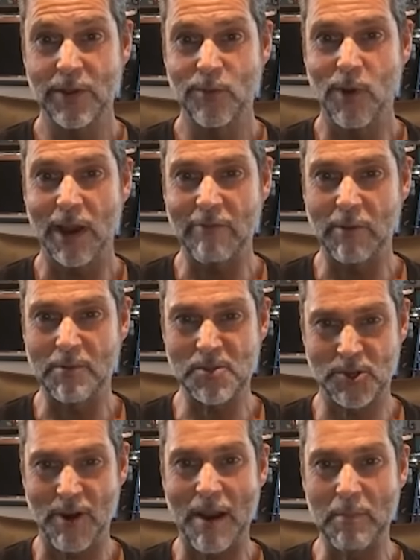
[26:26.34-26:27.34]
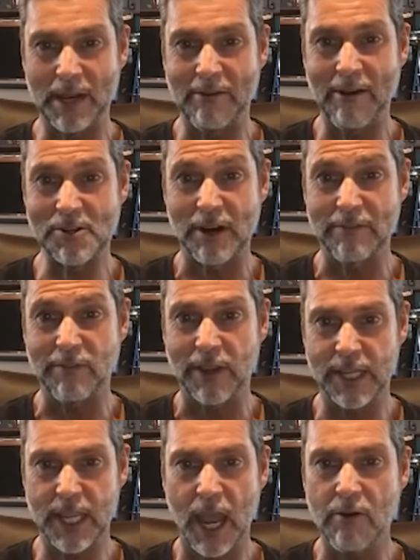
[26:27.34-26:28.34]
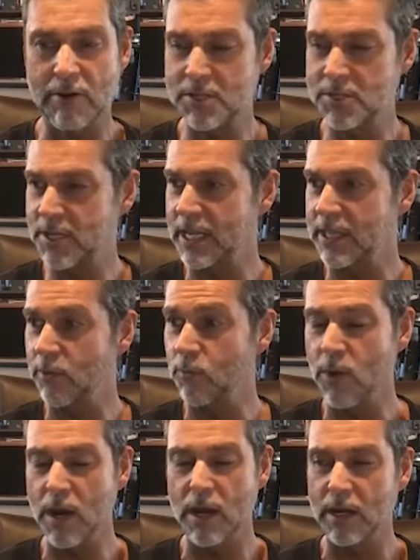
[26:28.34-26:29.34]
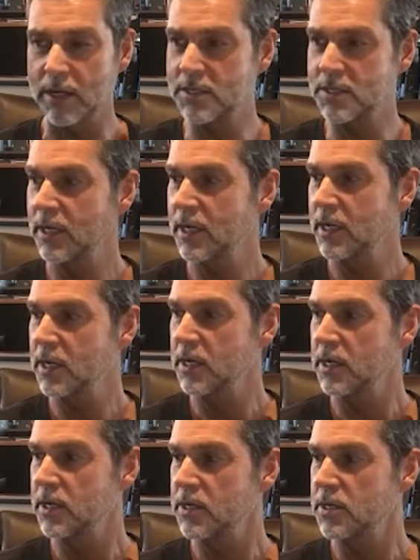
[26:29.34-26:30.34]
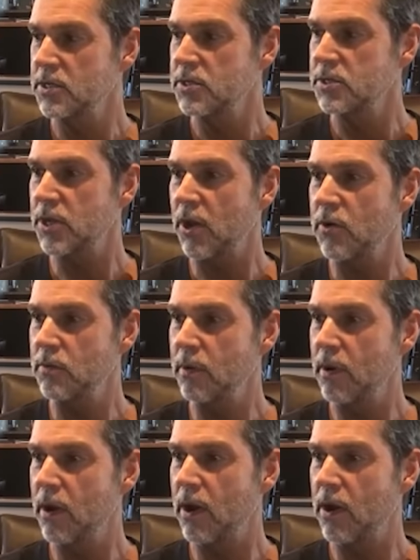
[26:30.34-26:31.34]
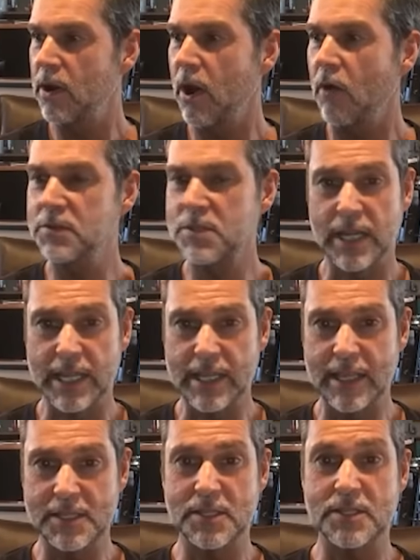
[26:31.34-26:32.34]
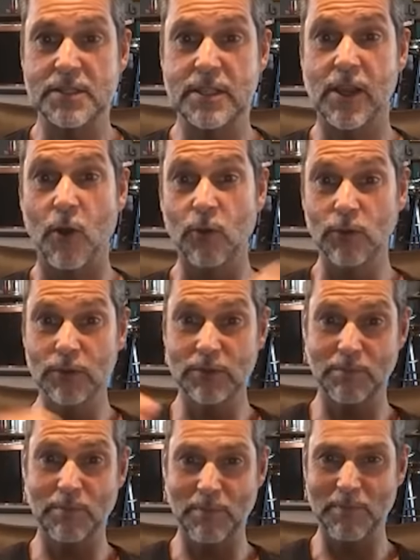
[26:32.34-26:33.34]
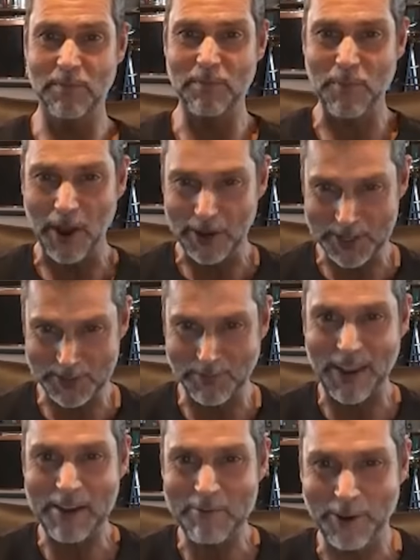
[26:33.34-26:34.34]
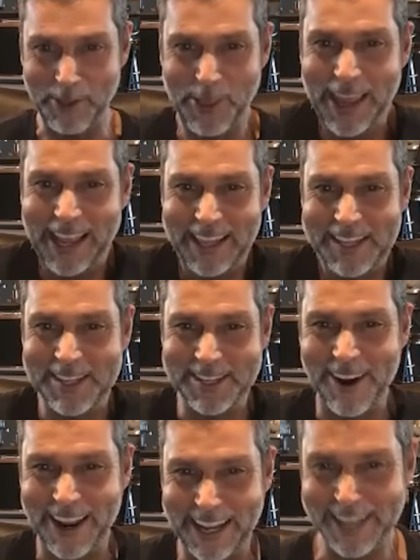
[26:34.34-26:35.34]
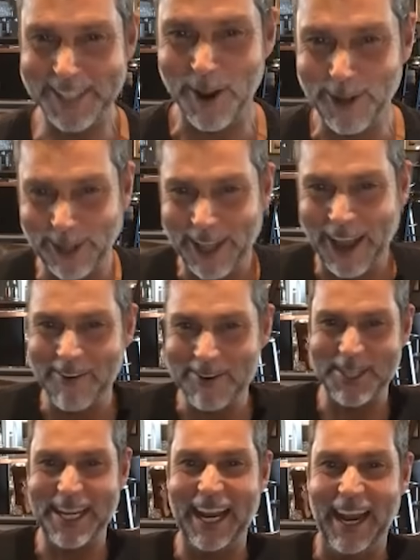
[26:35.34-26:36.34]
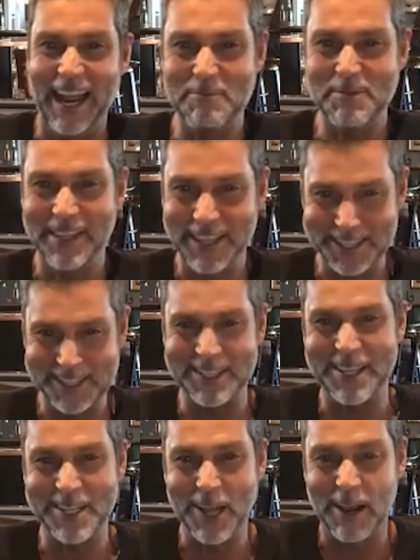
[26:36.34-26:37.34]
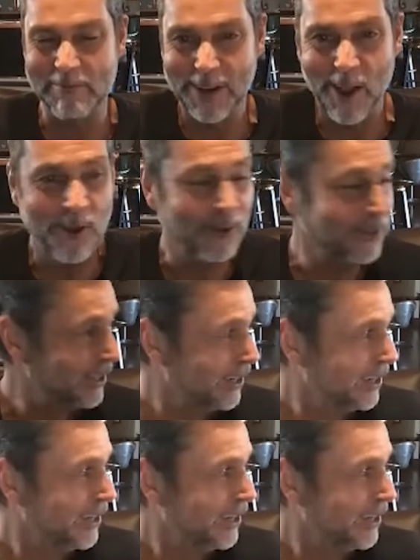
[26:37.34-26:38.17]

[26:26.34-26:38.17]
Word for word: while everyone was scrambling around trying to find currency that worked. So obviously, this is the gold bug's favorite thing. This is like a total currency collapse, and this is the time for gold.